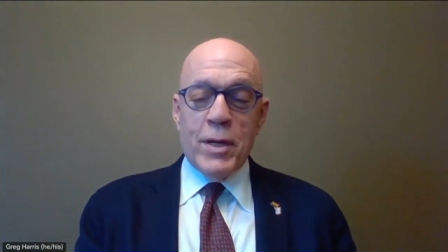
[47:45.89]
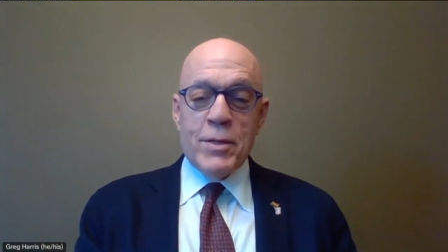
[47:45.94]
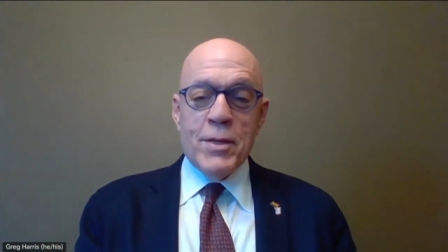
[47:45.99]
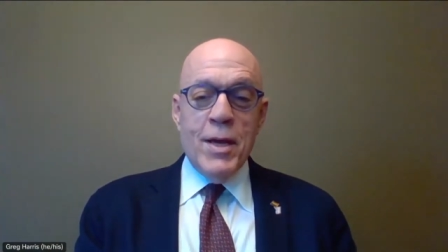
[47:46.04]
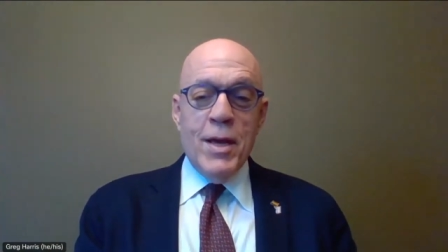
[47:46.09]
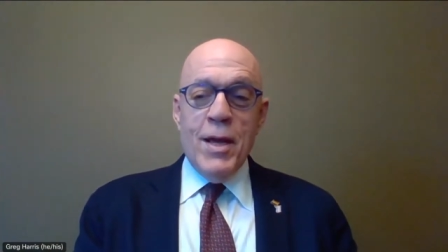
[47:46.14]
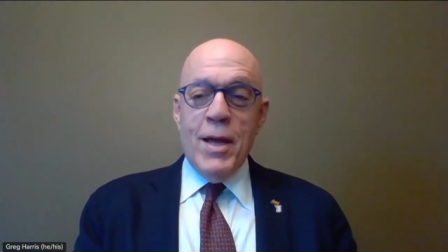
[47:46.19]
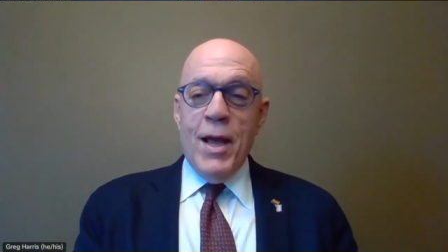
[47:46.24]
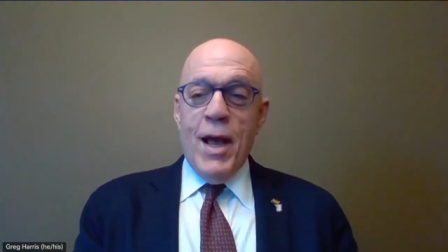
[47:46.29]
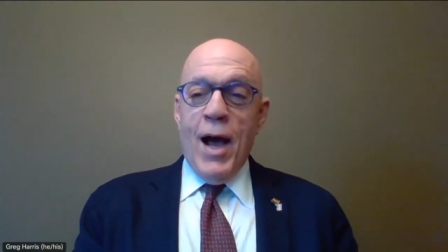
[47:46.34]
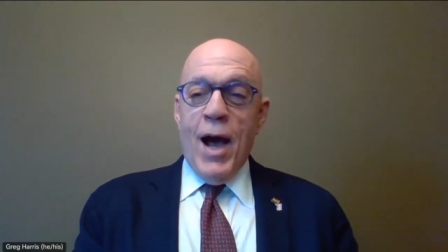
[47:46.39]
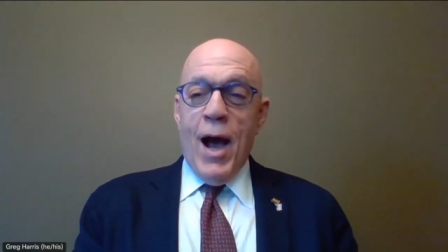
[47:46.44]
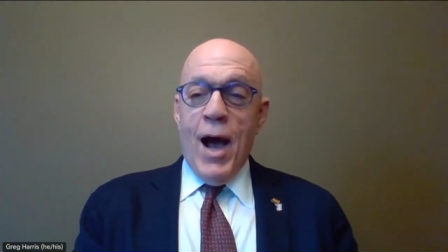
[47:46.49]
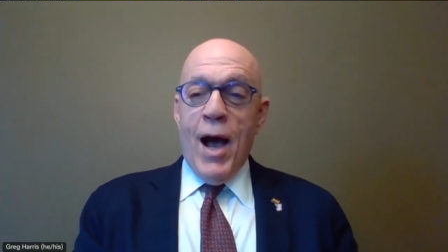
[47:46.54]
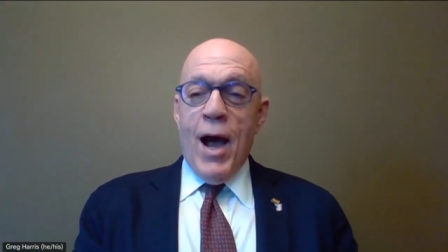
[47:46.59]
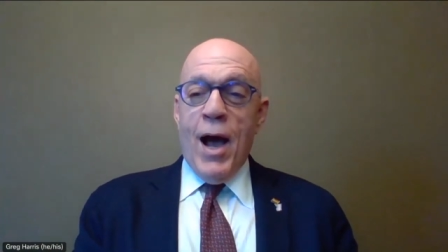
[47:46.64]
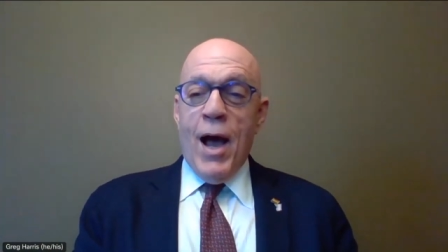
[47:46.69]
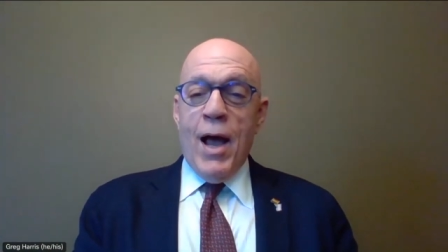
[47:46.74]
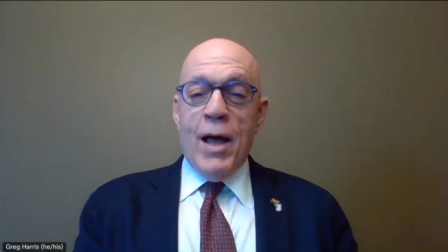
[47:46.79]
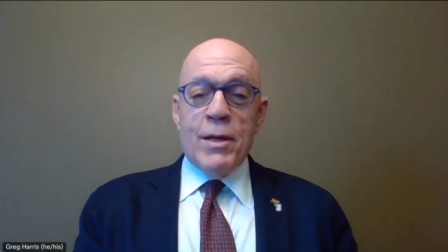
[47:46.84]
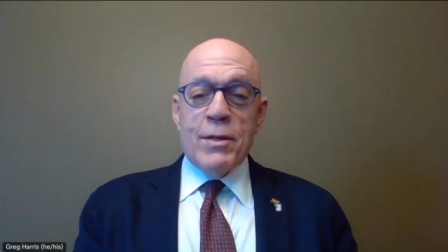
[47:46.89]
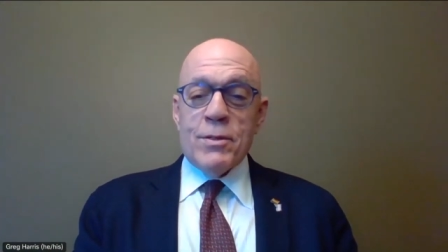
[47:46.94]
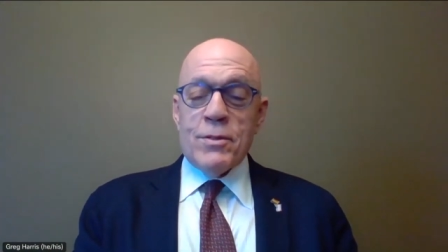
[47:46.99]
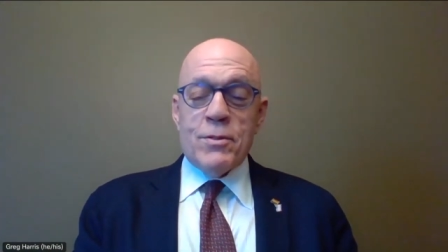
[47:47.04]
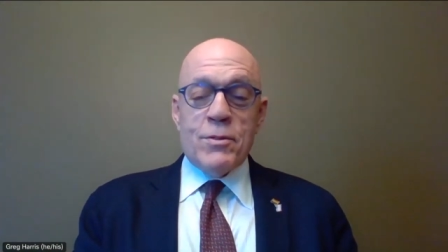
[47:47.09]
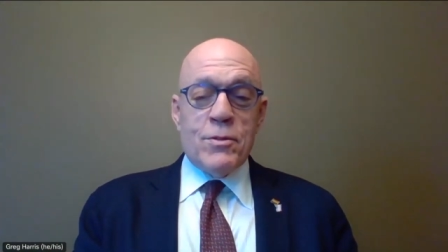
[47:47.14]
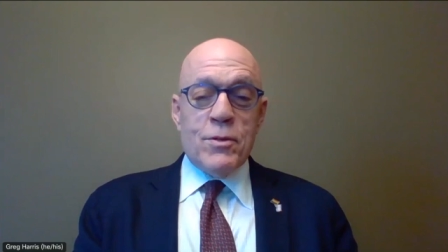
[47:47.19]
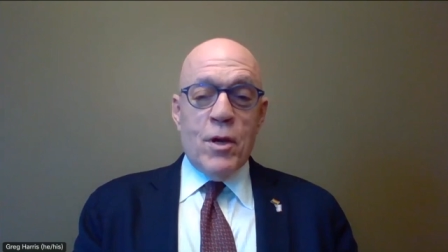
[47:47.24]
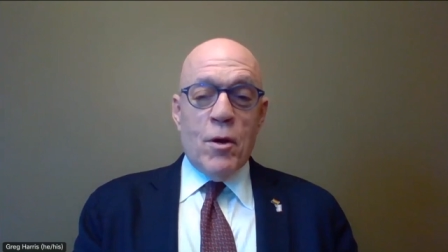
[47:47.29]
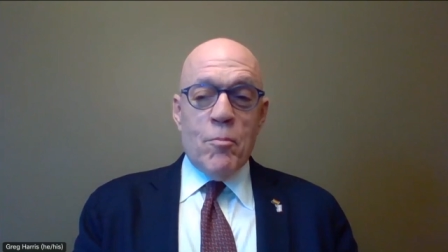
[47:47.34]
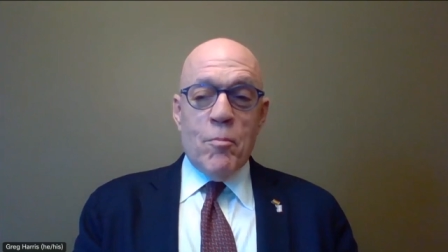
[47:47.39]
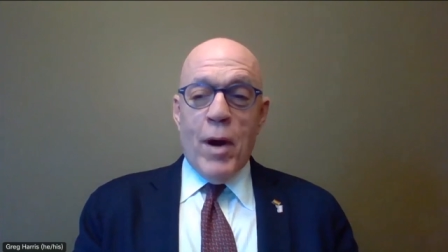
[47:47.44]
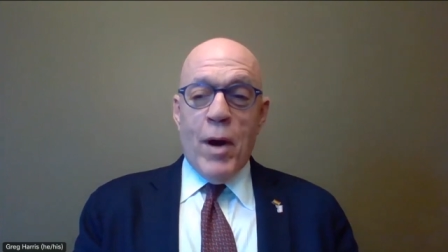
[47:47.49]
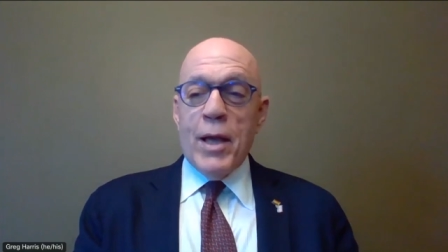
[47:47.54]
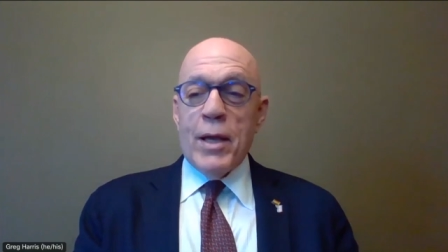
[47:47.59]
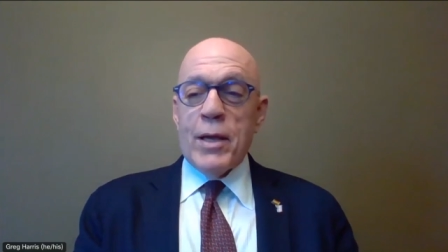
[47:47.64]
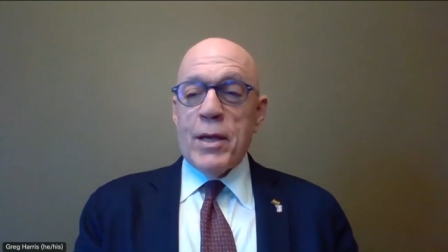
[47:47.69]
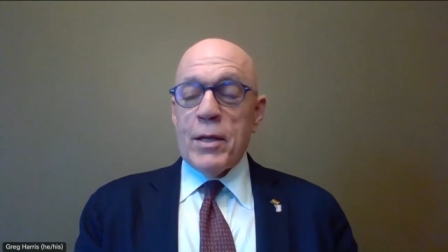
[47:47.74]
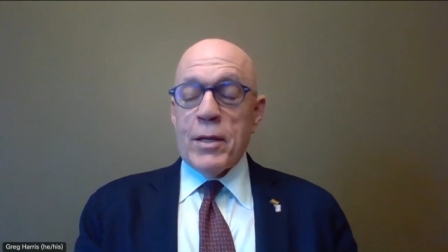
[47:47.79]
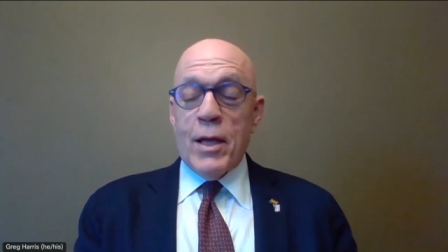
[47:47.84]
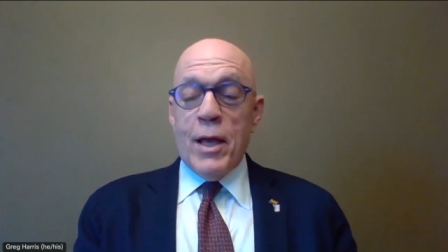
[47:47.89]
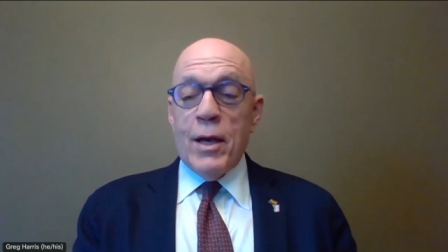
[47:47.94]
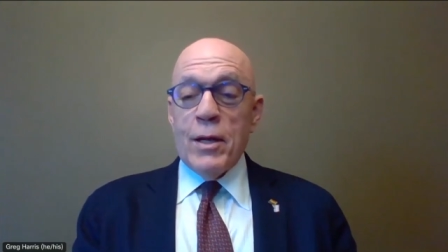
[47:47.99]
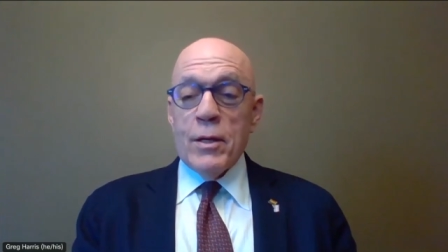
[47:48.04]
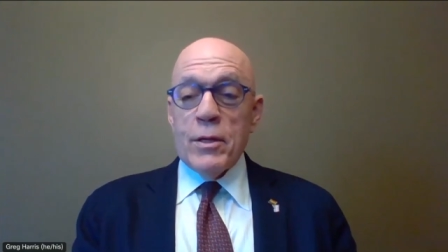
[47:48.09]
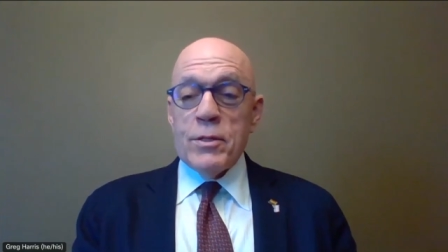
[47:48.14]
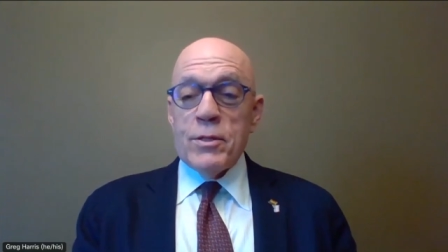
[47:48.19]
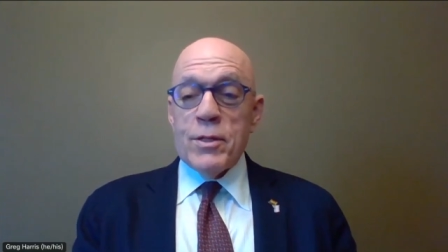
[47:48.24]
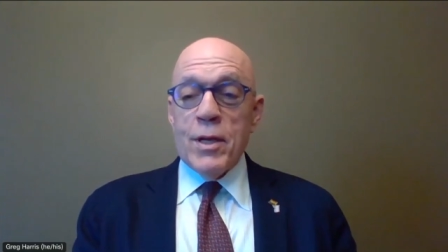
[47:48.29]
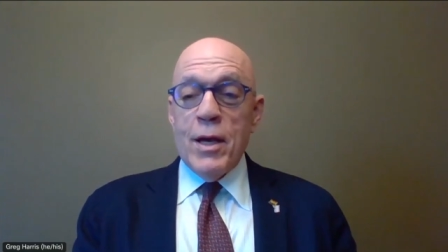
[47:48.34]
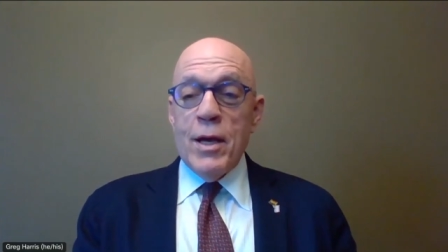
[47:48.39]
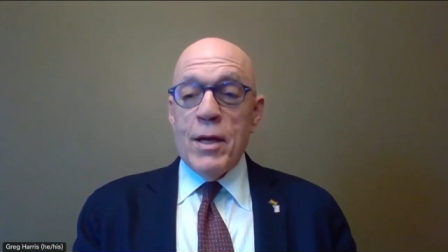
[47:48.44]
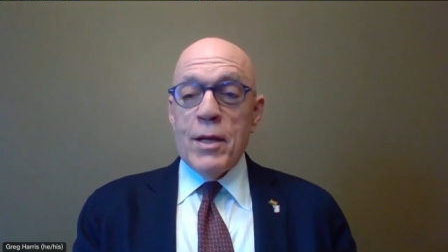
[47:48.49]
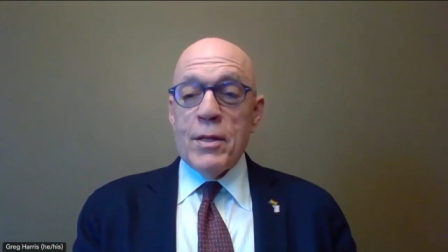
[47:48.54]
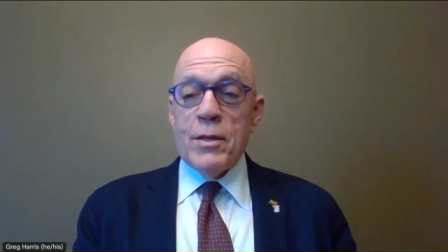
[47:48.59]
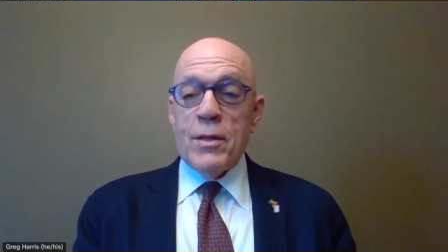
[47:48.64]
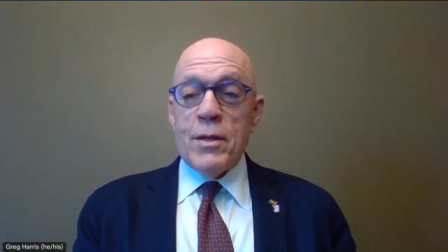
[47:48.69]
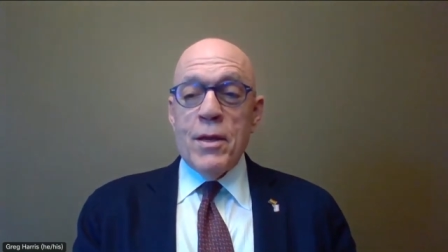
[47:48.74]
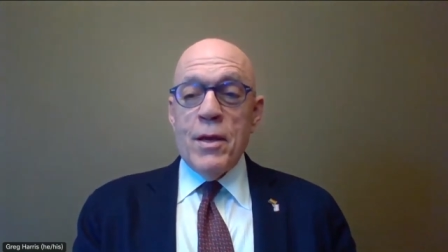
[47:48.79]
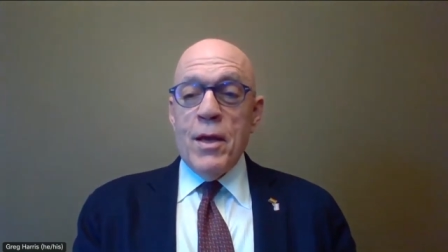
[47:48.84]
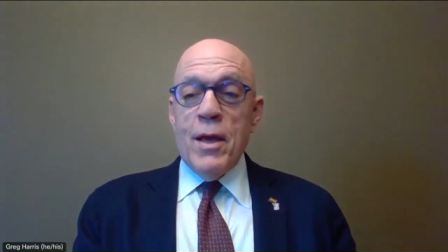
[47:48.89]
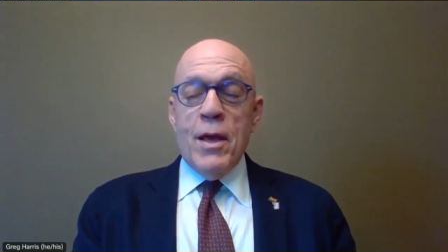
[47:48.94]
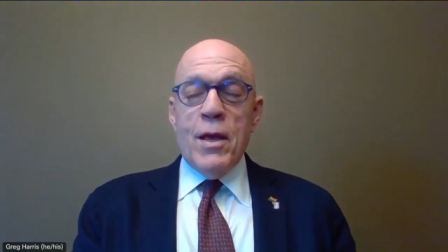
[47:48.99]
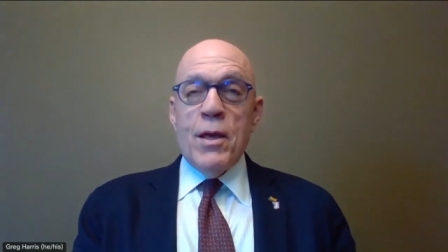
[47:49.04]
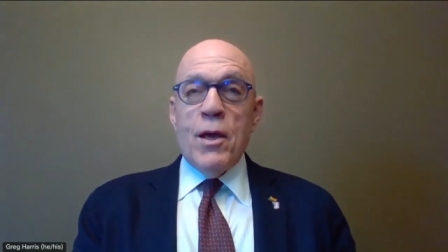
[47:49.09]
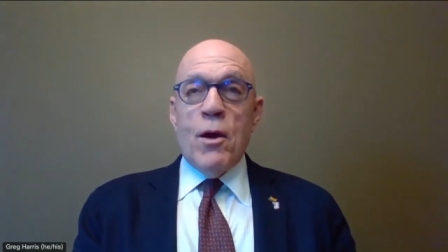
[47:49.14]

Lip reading: But as Mike and Kelly said,